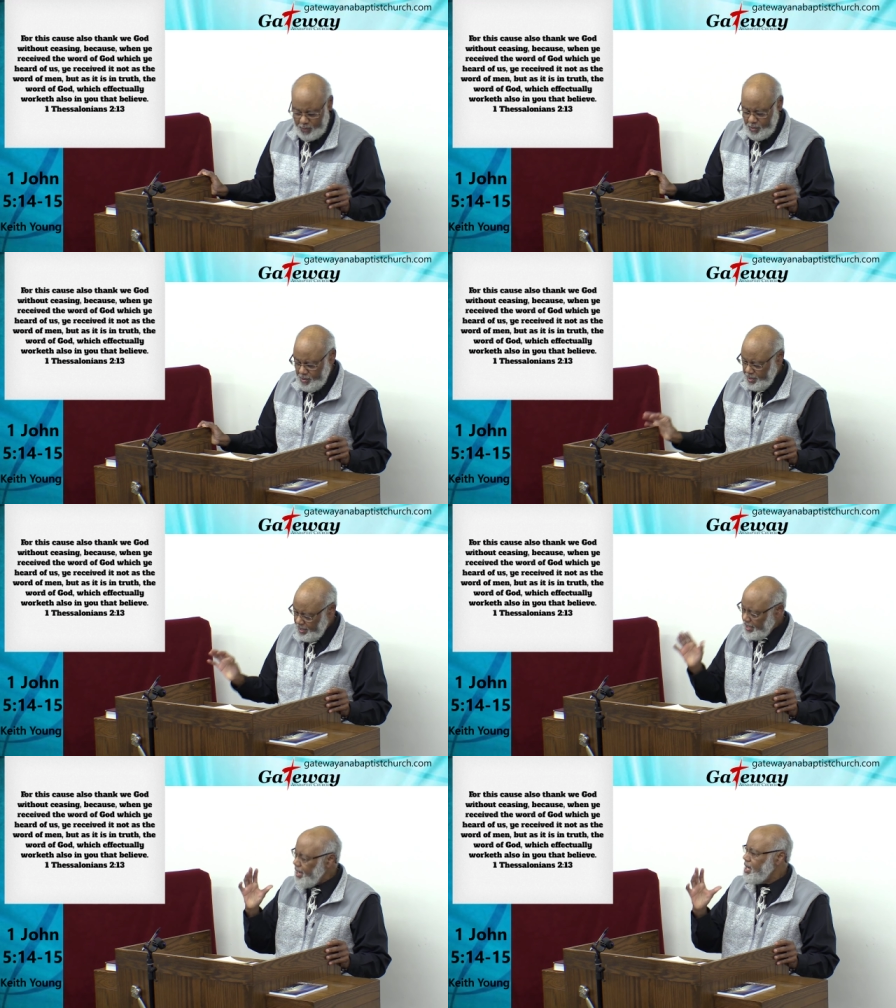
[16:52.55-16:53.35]
we're
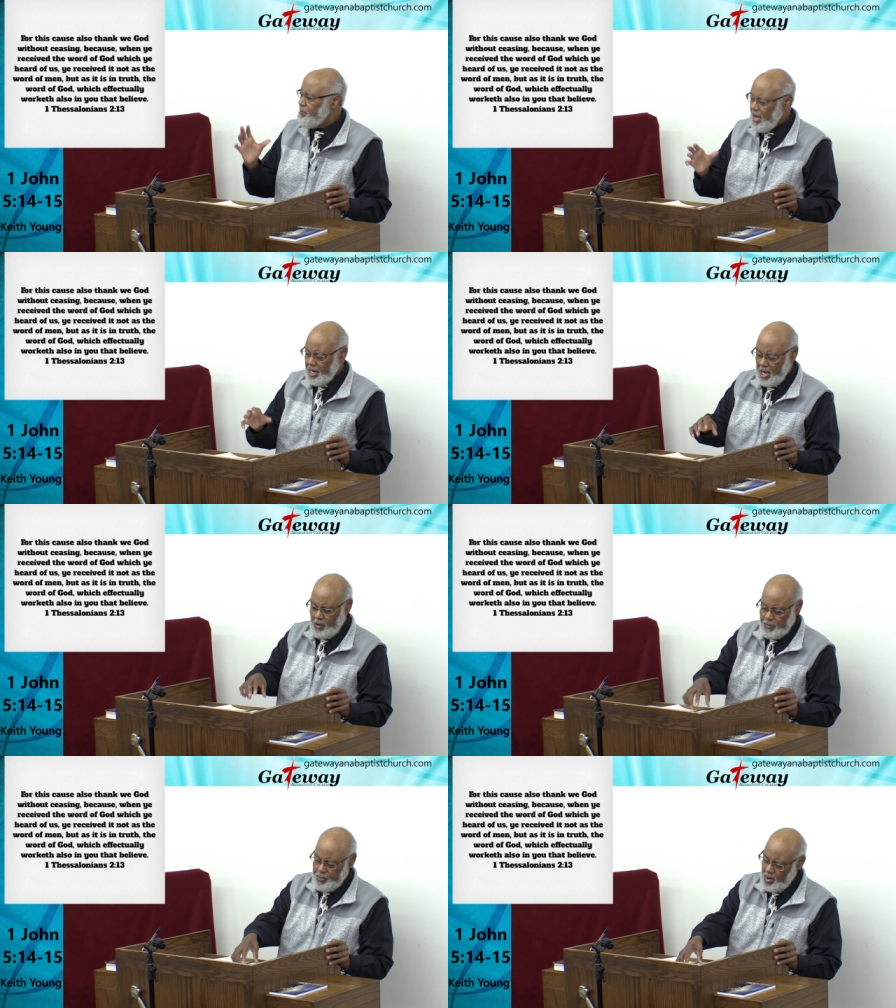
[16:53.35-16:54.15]
warned again about
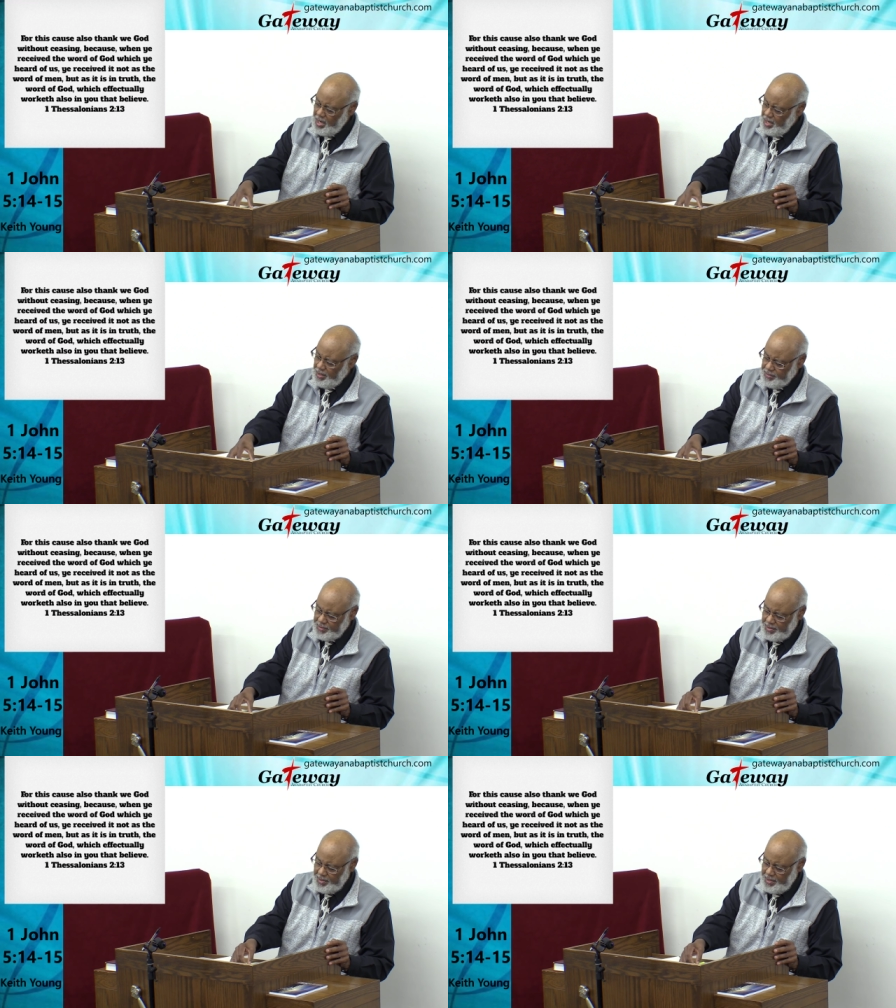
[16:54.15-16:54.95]
our
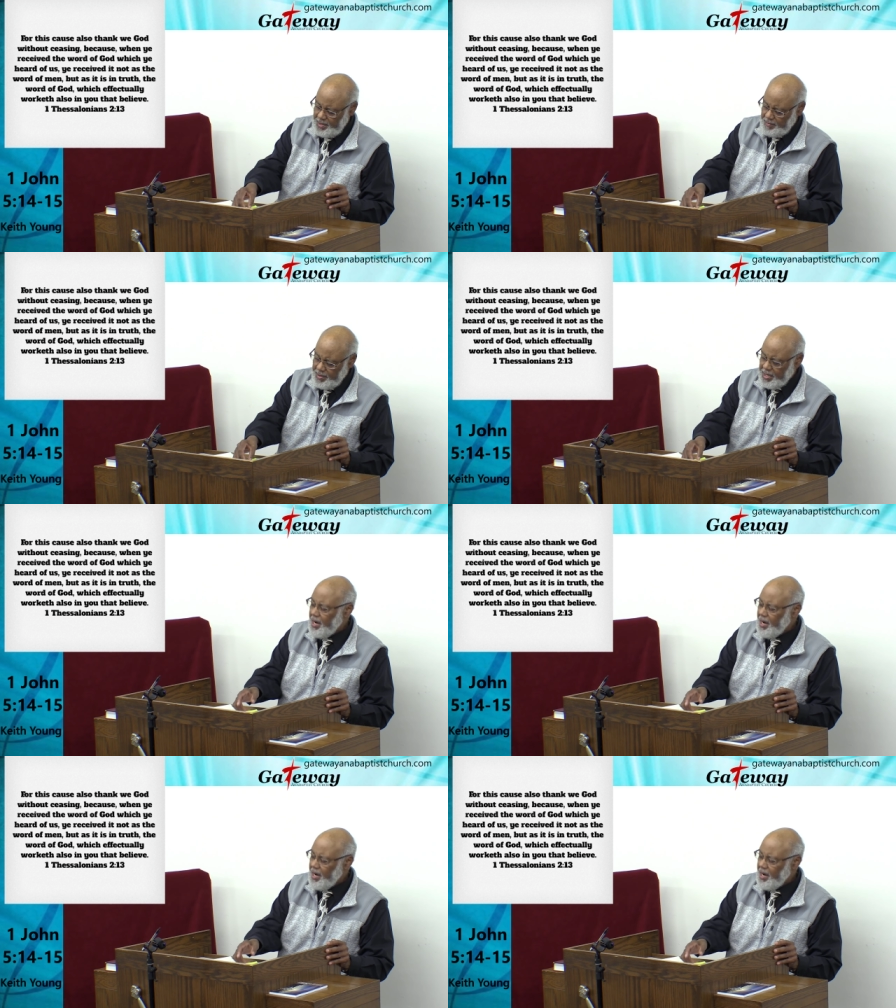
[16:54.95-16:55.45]
prayers. Be